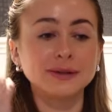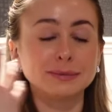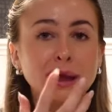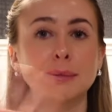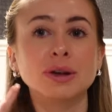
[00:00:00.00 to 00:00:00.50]
that's
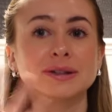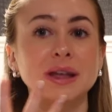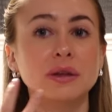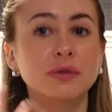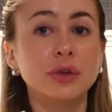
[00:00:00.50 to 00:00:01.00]
made my
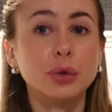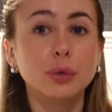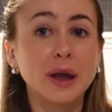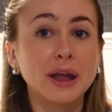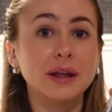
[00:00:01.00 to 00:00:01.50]
skin feel the
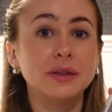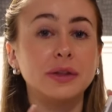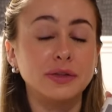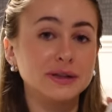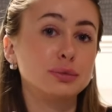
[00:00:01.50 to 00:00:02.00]
way
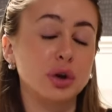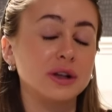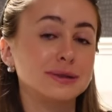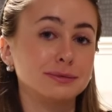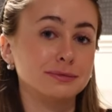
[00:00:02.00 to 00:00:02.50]
that this
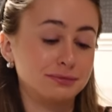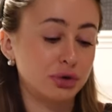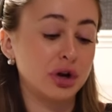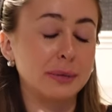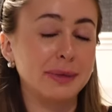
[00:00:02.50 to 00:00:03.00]
product's
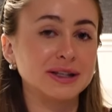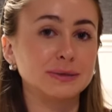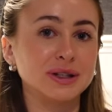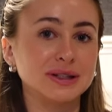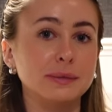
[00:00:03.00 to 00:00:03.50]
product makes
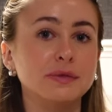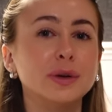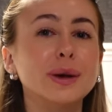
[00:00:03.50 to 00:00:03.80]
my skin feel.